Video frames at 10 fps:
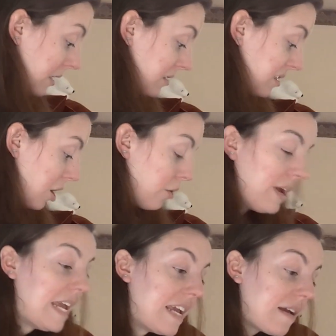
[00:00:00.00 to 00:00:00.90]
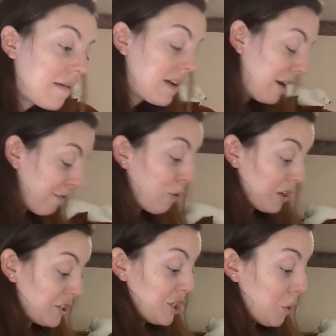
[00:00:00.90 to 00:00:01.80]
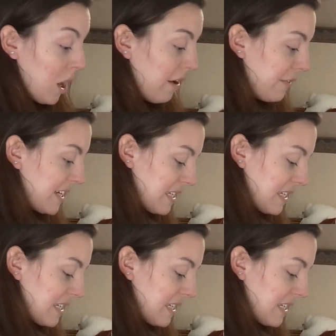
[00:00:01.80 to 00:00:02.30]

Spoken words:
So he can afford to do all of this.